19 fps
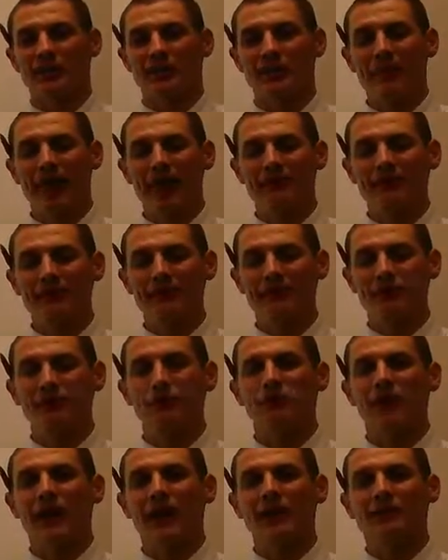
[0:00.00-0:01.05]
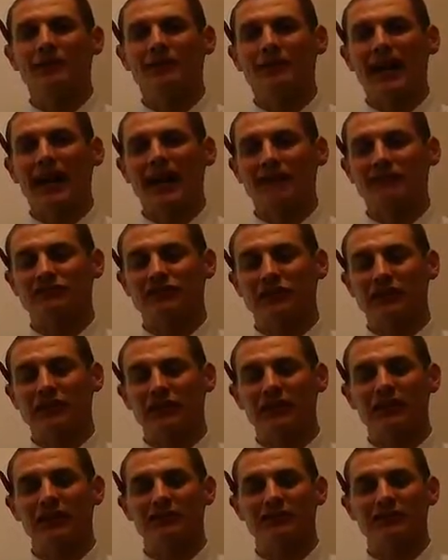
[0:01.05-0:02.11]
passing neutrality acts in
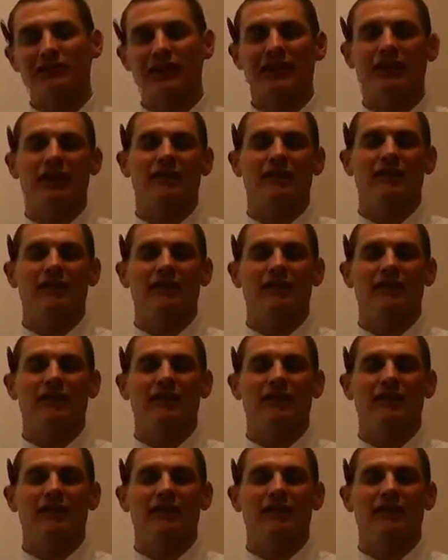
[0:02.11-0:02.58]
3 consecutive